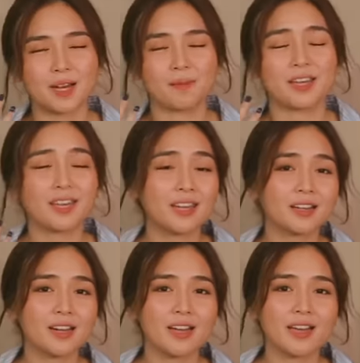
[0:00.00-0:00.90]
my
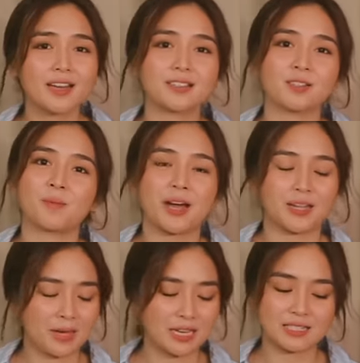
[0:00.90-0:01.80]
earrings or my
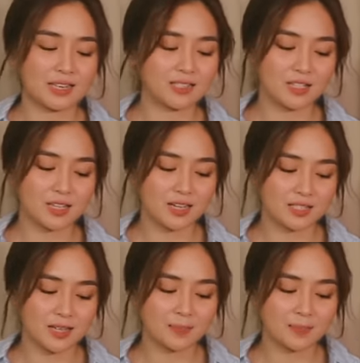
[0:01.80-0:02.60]
accessories.